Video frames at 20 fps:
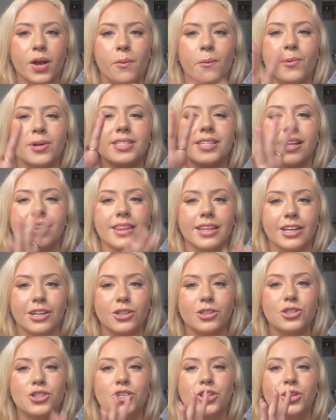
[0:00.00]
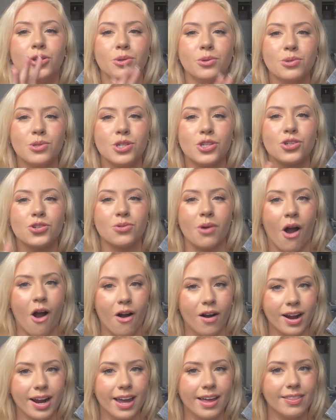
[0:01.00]
was a little too
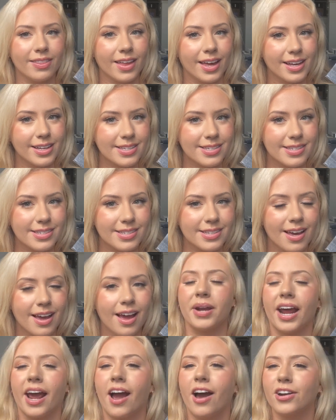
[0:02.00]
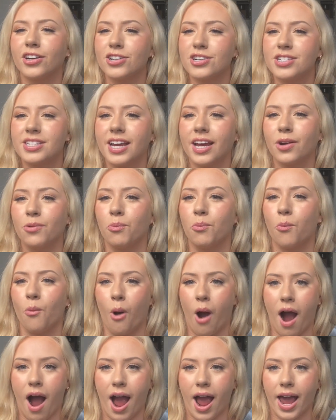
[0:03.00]
strong in this, but I understand
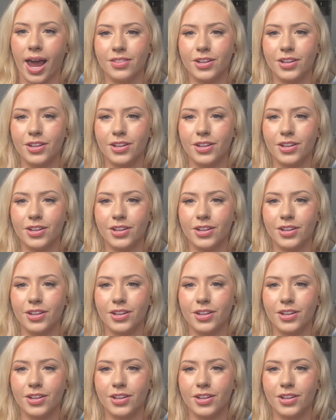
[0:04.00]
why.